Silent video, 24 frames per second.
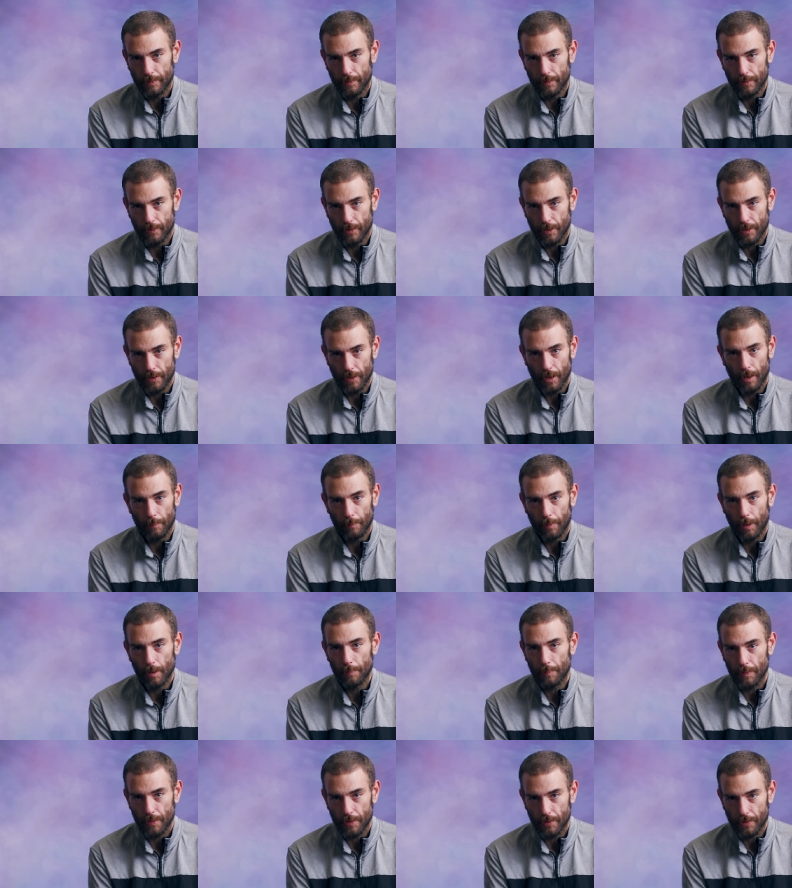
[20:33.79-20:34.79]
just on
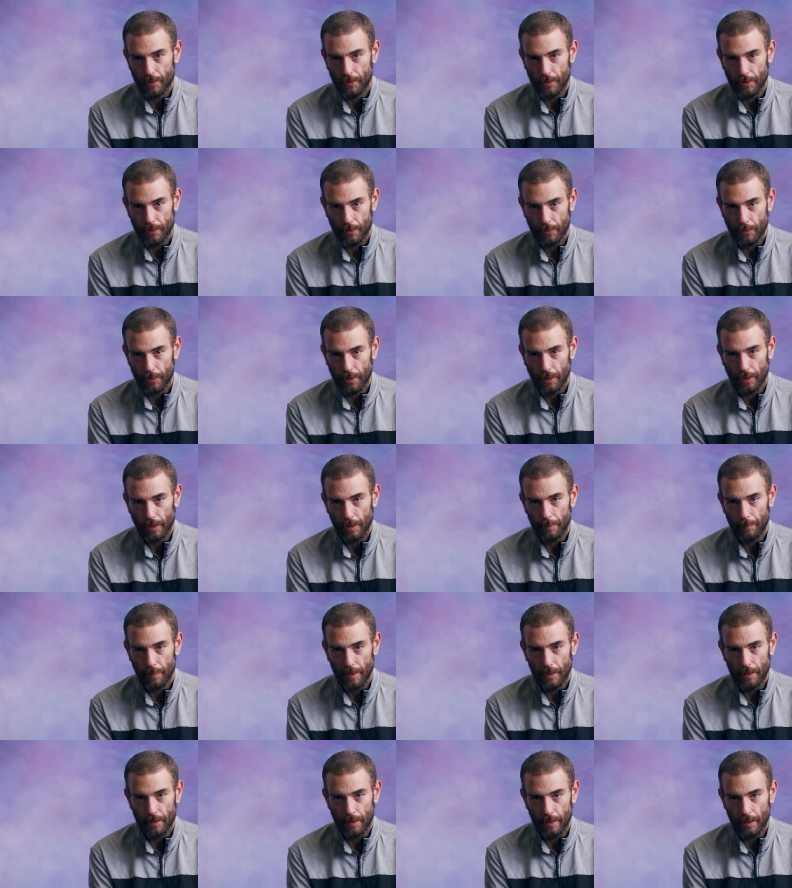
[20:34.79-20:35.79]
purpose, just so she could
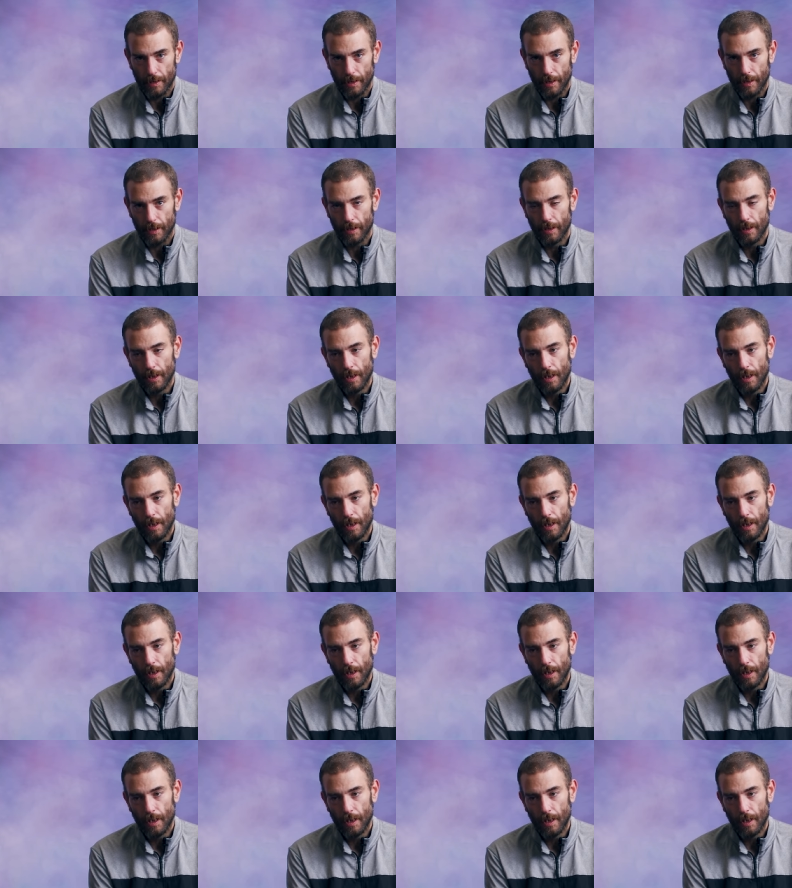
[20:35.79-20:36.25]
be the uh,